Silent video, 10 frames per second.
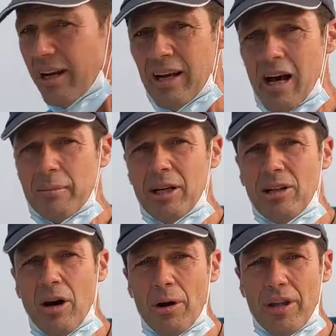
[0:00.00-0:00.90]
And now I'm going to
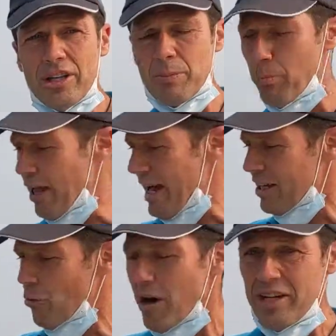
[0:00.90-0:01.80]
lower this
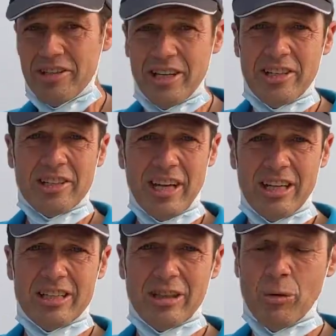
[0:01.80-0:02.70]
black and white disc
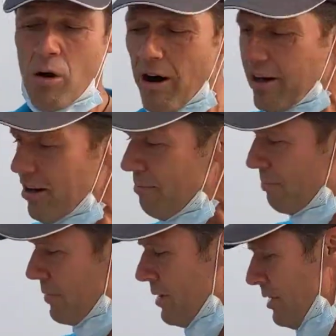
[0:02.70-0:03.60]
into the water.
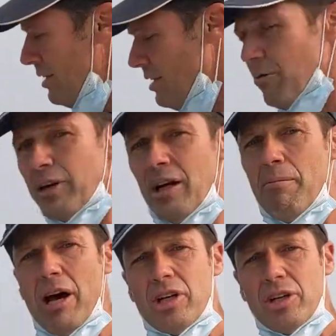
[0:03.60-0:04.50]
We're going to
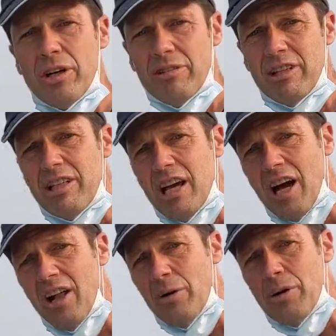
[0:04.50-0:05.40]
measure the
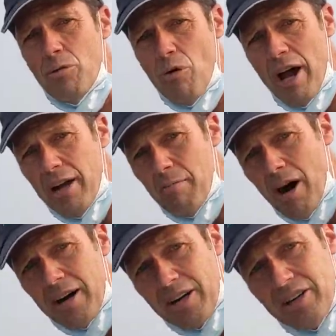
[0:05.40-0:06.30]
yellow and red
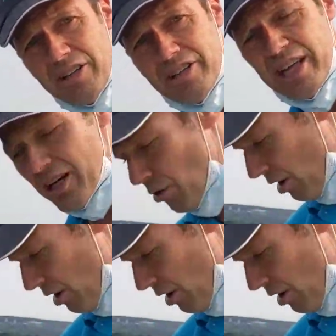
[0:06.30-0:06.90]
markers as they go